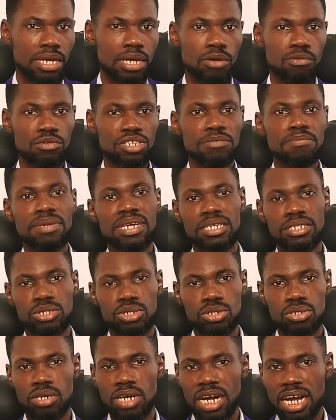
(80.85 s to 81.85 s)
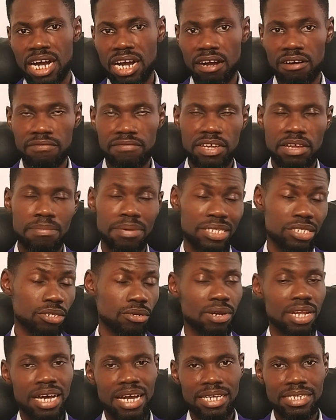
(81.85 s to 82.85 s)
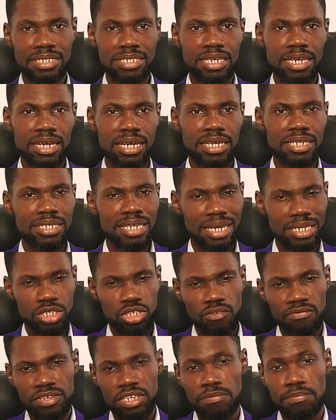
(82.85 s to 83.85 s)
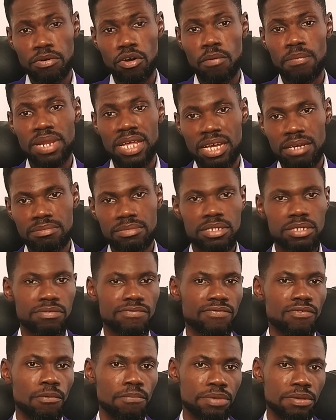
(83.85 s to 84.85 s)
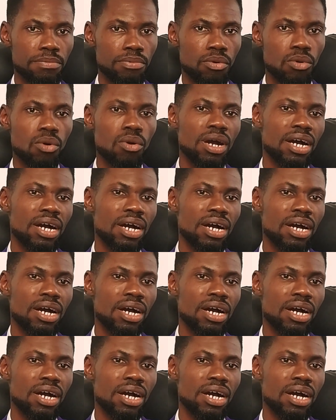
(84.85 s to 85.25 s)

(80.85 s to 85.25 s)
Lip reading: which means you have a particular idea that is solving the problems for people,